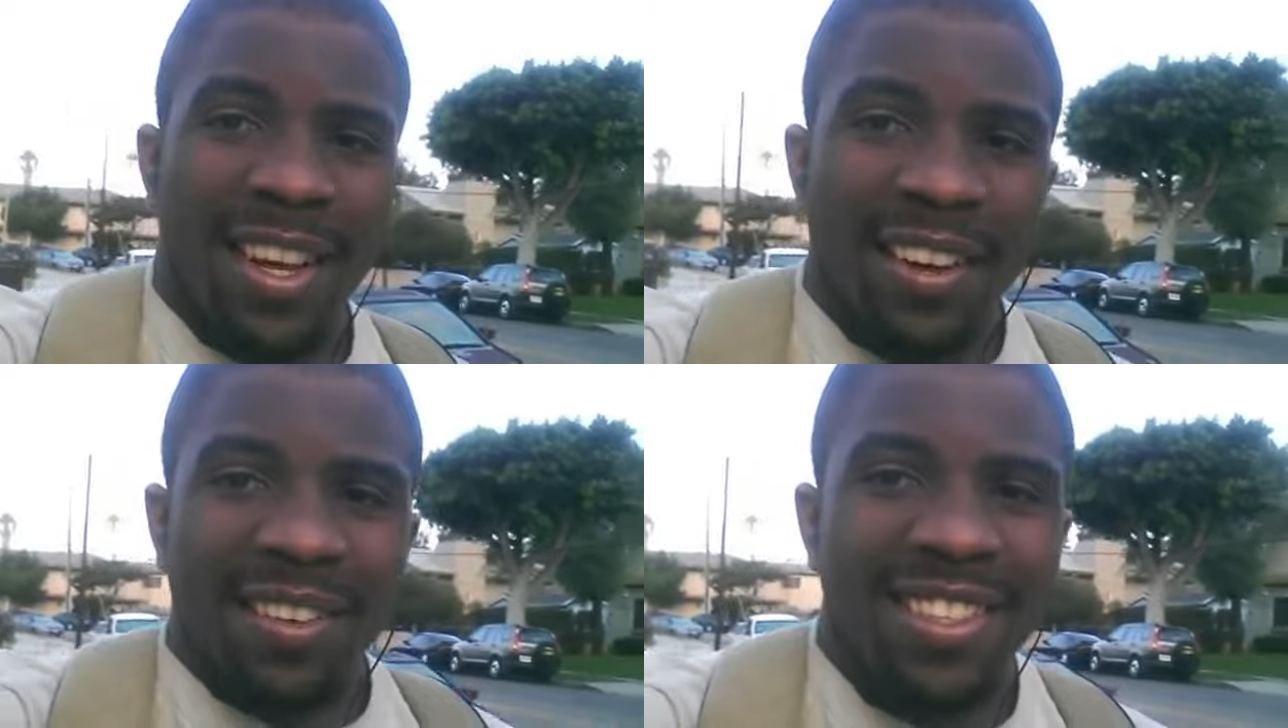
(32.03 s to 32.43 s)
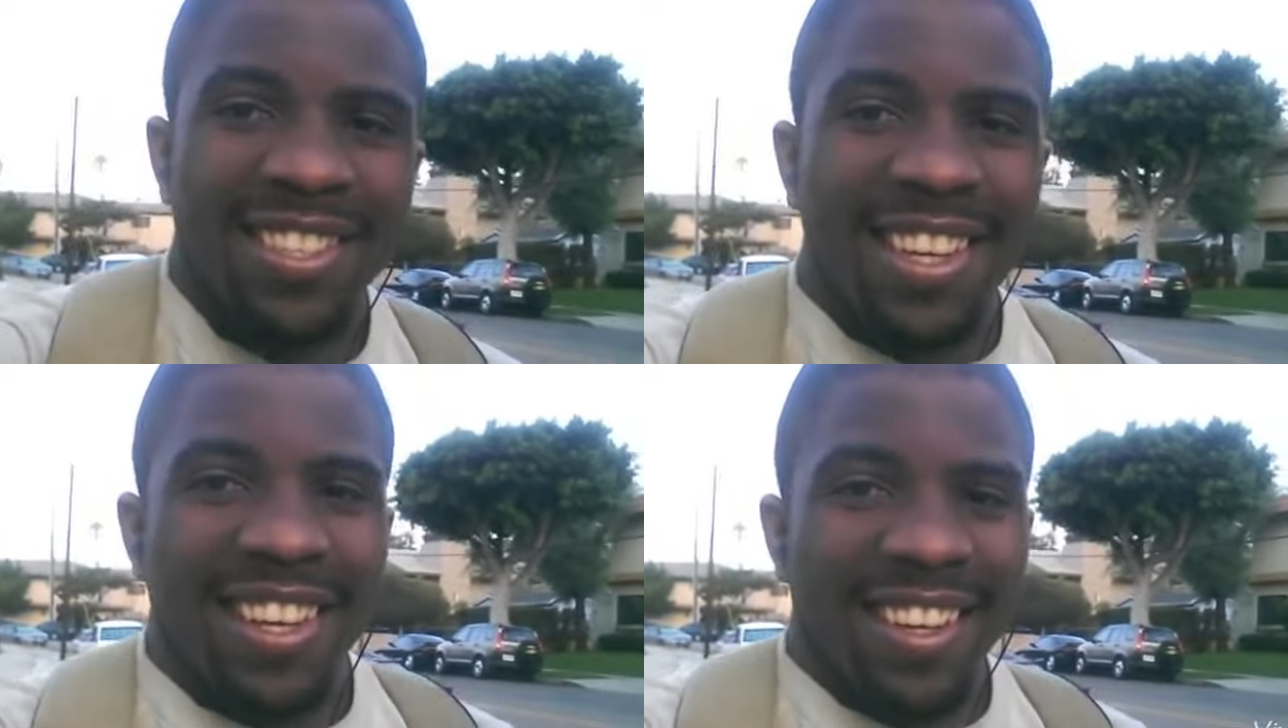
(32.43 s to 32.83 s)
now I was
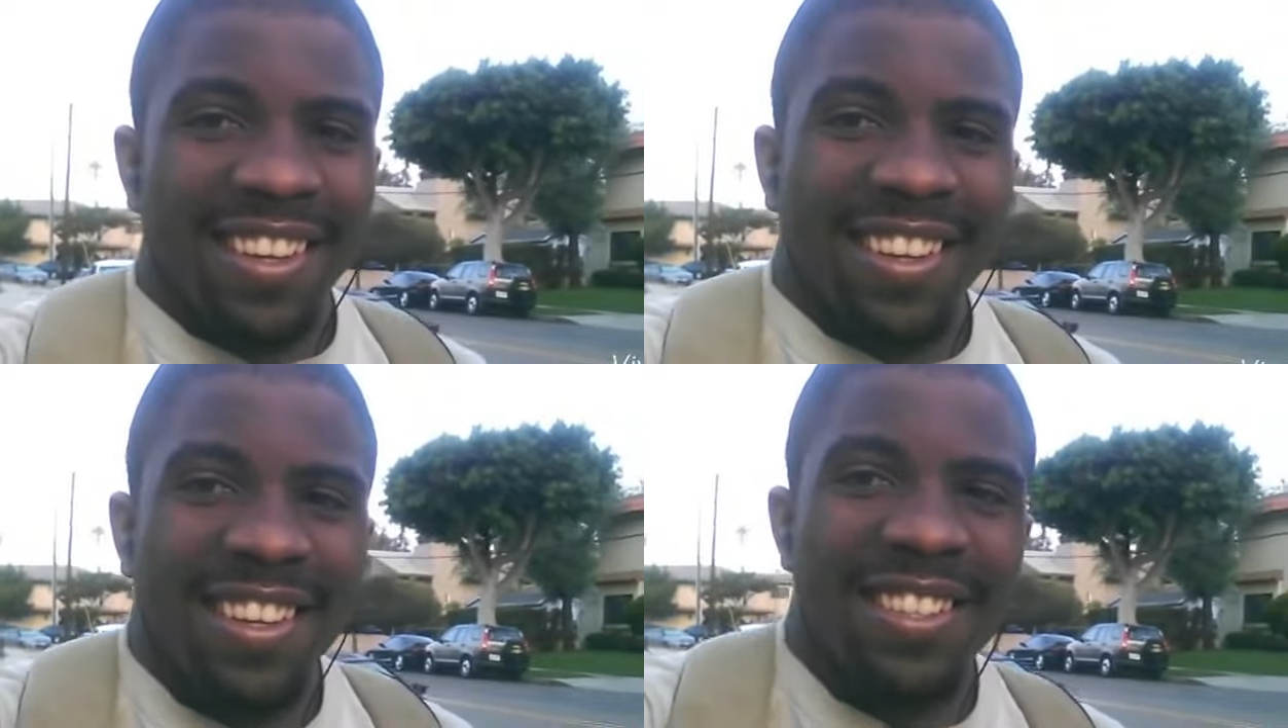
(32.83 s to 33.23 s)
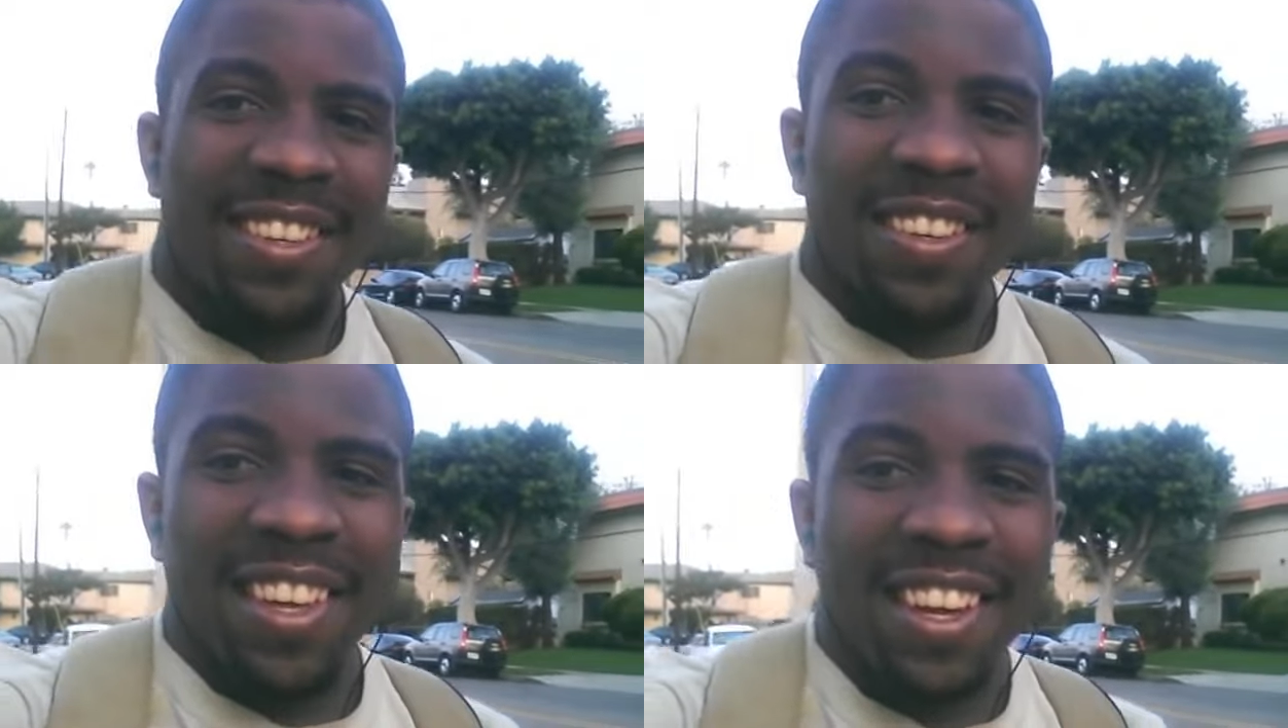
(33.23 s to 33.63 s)
saying,
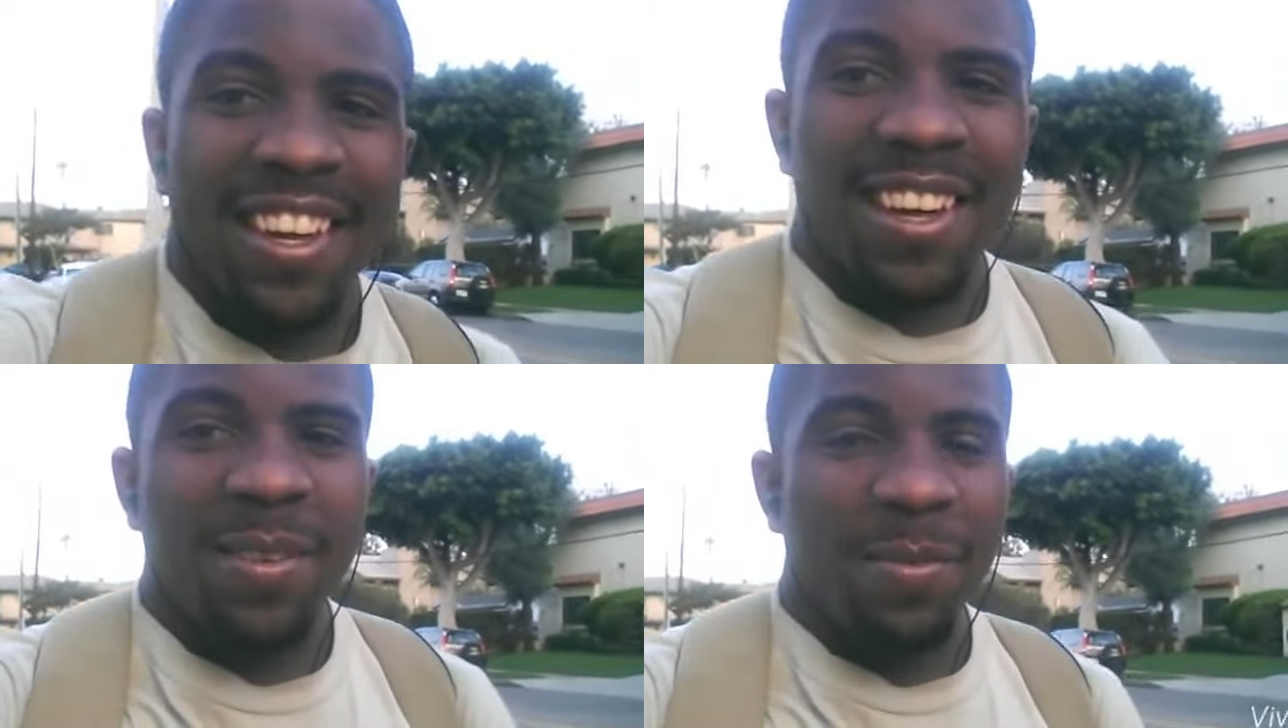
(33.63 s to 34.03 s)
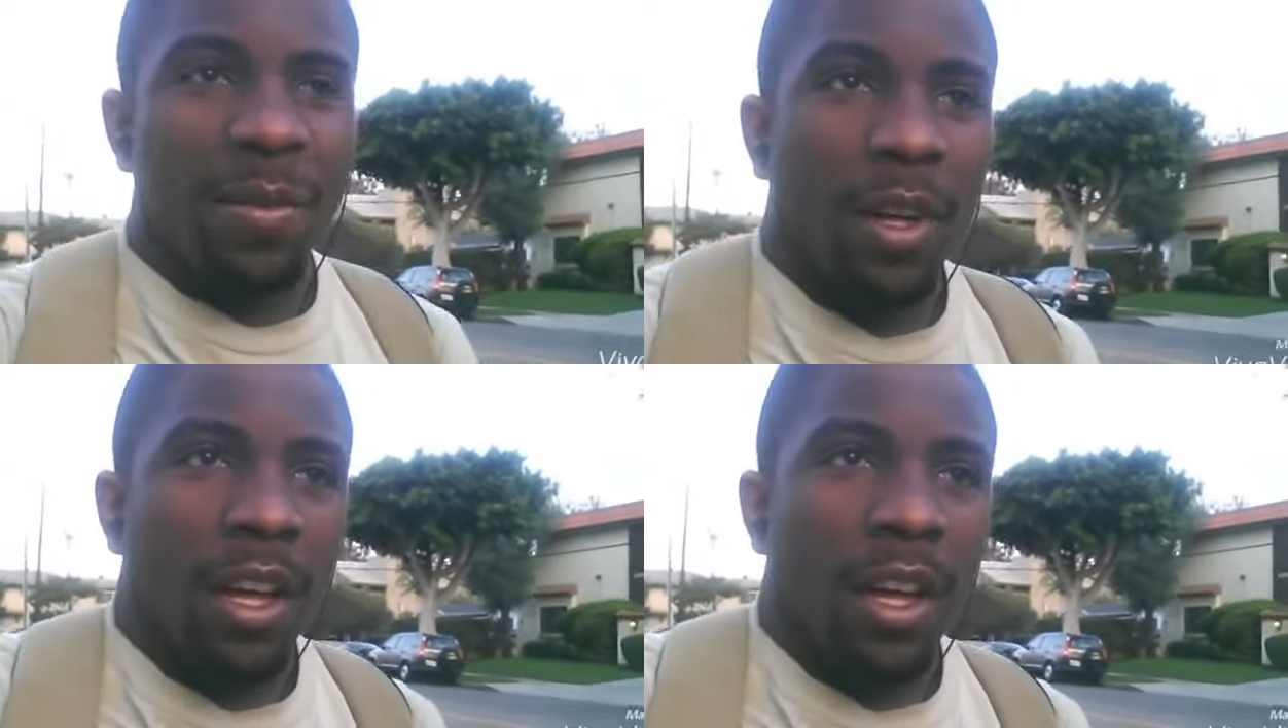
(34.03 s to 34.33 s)
so yeah, I'm